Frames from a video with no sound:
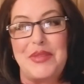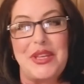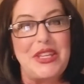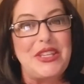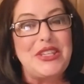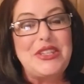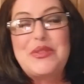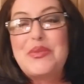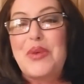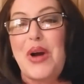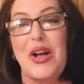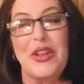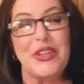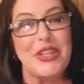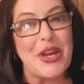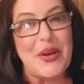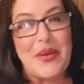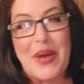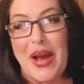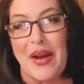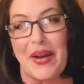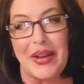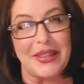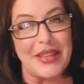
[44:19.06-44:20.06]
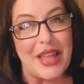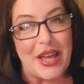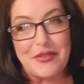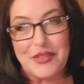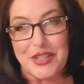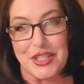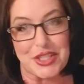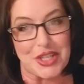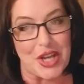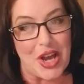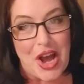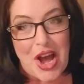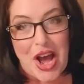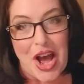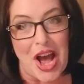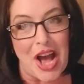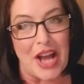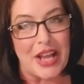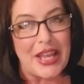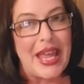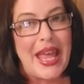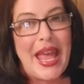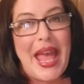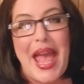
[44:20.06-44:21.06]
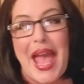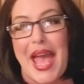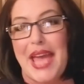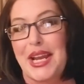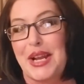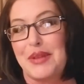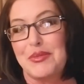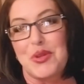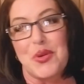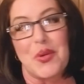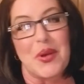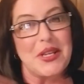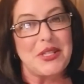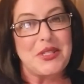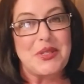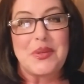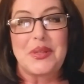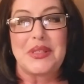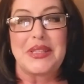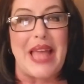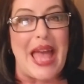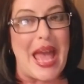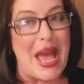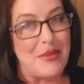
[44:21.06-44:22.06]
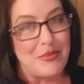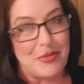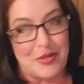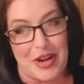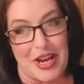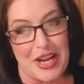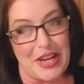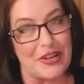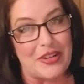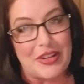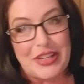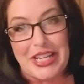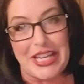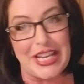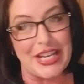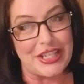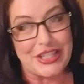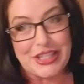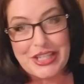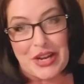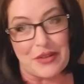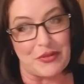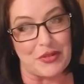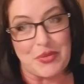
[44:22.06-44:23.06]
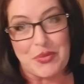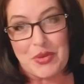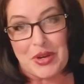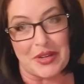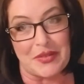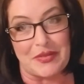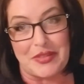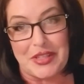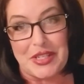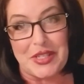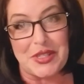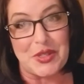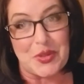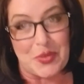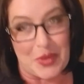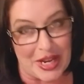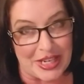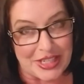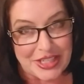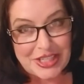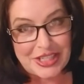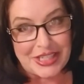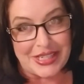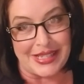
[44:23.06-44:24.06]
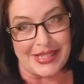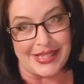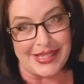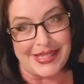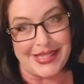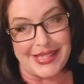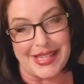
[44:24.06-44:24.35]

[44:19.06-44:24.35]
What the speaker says: You all know how I love to talk, and I'm going to elaborate on each and every one of these questions.